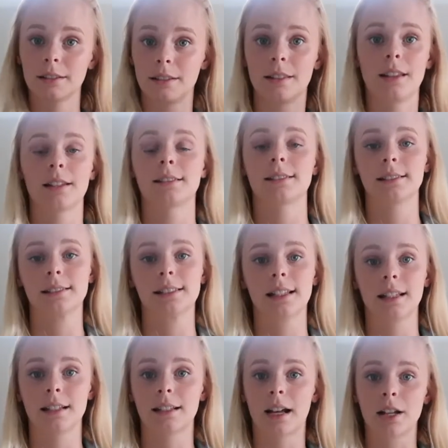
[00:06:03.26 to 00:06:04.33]
this is
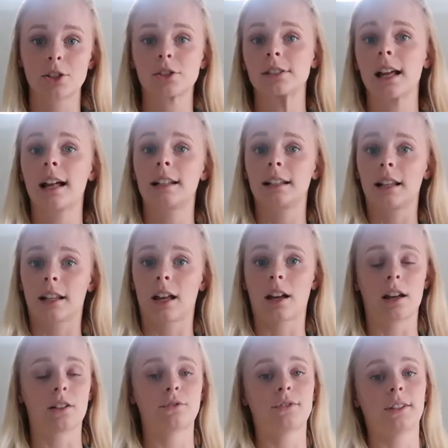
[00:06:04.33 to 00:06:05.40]
it. I just had like a
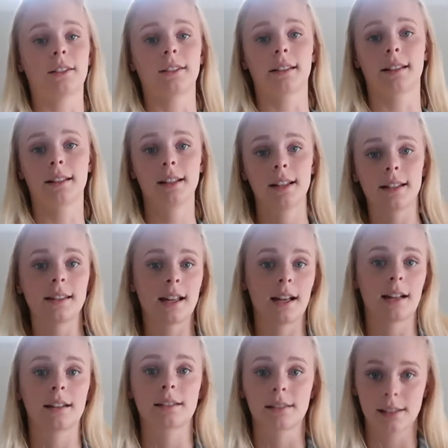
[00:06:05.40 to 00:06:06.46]
gut feeling
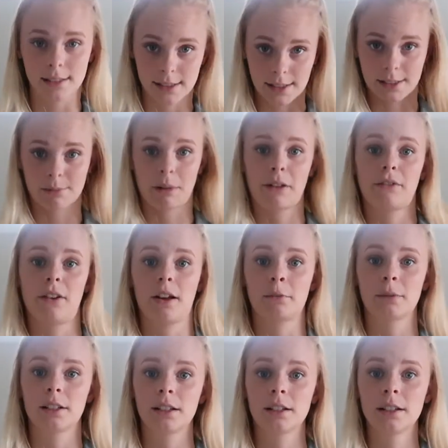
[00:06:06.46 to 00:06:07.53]
that this is my
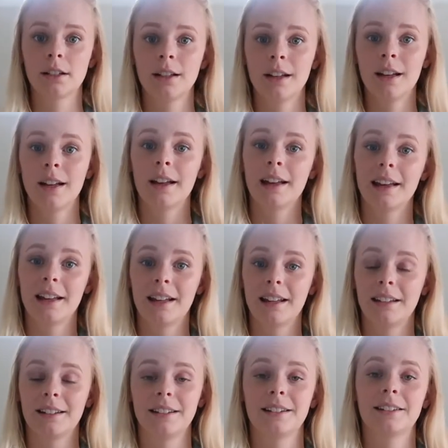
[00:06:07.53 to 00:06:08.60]
family,
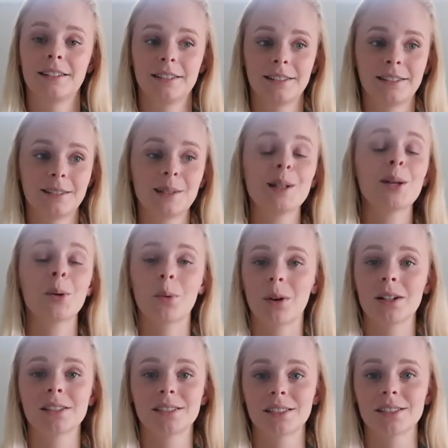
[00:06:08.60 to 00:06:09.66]
and it
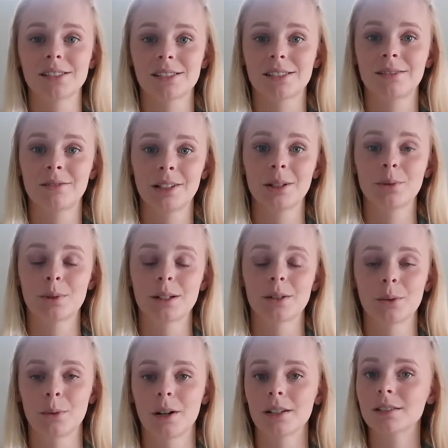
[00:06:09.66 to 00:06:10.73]

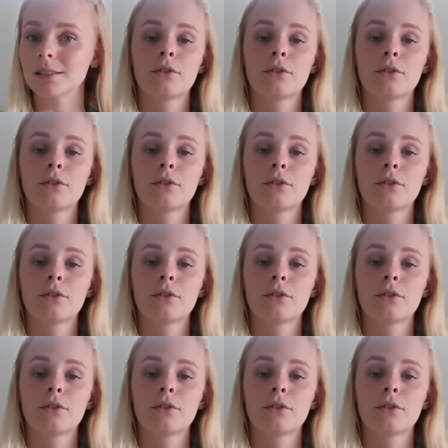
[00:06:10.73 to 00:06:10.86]
really was.